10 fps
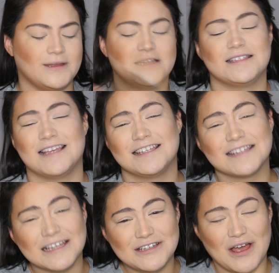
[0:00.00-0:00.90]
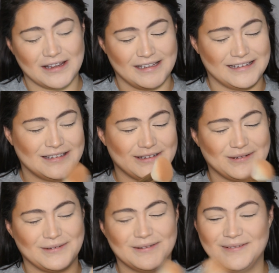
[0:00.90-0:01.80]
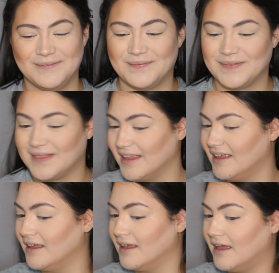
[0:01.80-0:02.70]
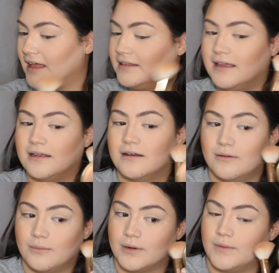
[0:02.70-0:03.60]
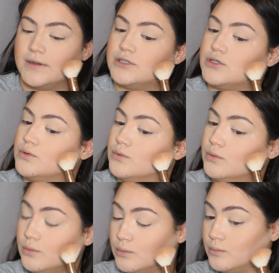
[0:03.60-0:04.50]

And it tastes like chocolate too. And then we're going to